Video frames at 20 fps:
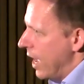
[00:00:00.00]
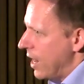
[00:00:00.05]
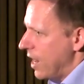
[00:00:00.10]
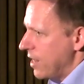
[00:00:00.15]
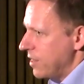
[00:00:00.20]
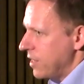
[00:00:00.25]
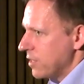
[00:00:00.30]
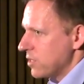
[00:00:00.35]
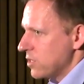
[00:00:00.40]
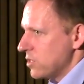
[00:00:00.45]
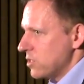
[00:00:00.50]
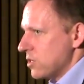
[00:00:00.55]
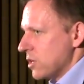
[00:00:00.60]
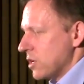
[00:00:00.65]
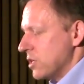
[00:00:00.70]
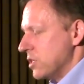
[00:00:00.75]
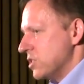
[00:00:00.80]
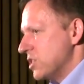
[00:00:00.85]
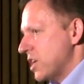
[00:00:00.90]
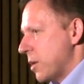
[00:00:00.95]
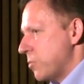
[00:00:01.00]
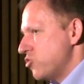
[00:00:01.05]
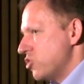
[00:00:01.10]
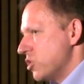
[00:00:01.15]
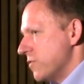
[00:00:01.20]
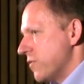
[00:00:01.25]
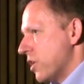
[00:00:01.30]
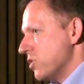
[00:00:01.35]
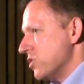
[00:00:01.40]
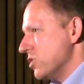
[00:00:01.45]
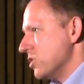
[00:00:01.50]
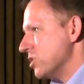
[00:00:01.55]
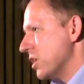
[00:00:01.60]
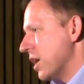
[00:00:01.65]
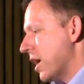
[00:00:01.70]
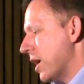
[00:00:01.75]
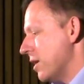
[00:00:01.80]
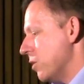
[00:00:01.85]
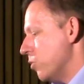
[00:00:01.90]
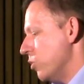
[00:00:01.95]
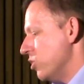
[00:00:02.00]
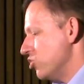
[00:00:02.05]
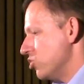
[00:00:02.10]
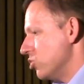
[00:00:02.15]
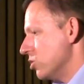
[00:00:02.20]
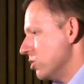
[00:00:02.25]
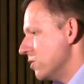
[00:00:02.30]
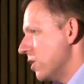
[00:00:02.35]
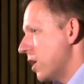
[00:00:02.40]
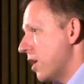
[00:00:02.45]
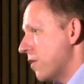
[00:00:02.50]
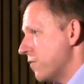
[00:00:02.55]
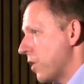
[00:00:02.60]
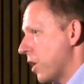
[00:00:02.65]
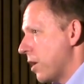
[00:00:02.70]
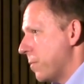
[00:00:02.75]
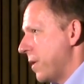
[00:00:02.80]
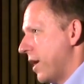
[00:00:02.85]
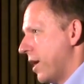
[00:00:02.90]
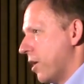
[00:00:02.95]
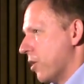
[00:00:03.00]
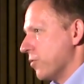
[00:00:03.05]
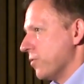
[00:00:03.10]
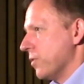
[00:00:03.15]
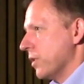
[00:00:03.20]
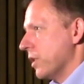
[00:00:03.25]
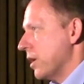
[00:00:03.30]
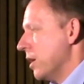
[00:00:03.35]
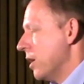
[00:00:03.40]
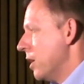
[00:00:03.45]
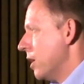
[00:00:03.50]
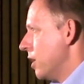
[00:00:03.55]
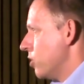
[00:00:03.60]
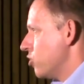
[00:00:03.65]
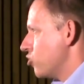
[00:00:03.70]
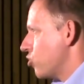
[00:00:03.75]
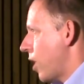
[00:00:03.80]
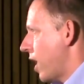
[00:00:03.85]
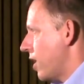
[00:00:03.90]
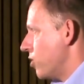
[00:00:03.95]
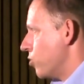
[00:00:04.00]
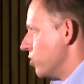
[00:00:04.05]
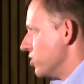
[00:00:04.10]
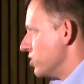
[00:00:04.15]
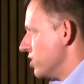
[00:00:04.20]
And I think this is a conception of our society we should very powerfully try to